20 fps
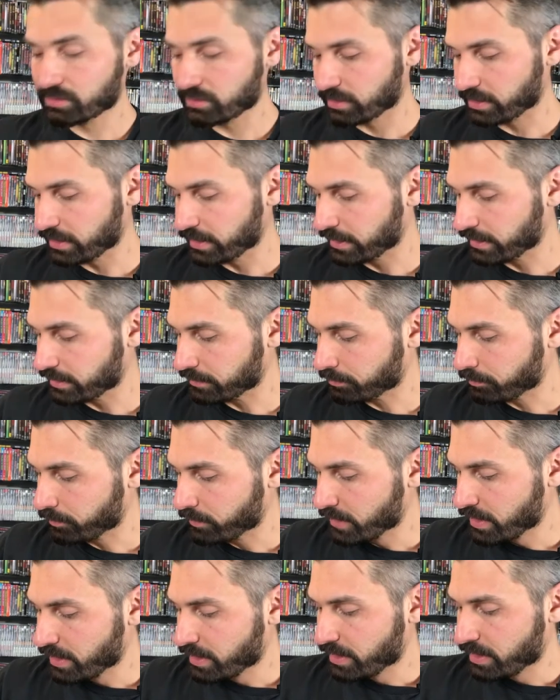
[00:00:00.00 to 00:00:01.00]
Um,
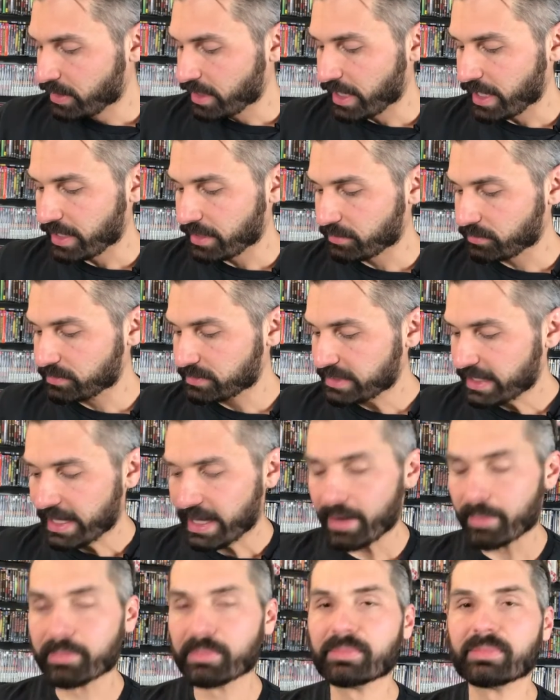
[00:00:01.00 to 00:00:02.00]
and
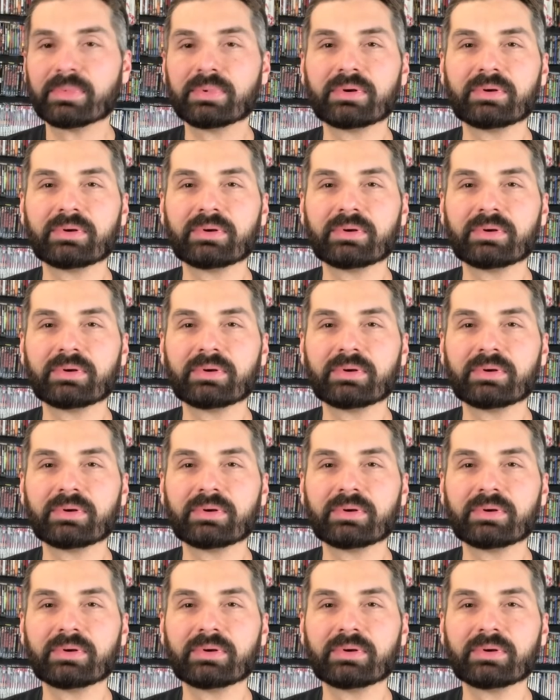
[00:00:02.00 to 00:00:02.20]
damn,